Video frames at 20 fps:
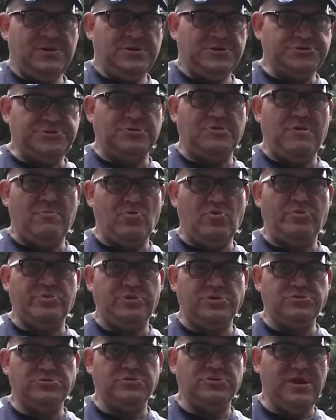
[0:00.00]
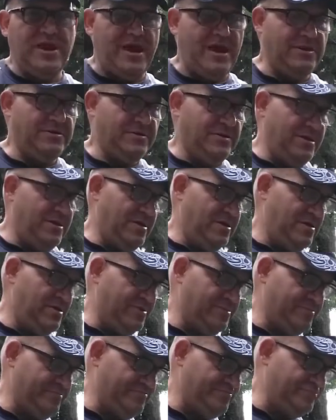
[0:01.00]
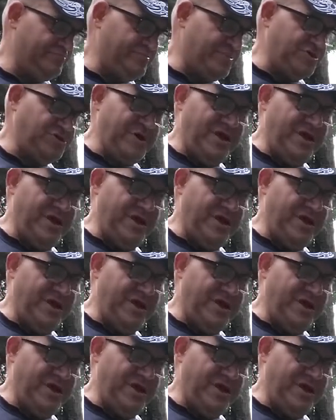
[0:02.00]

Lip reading: So I'm going to do that. But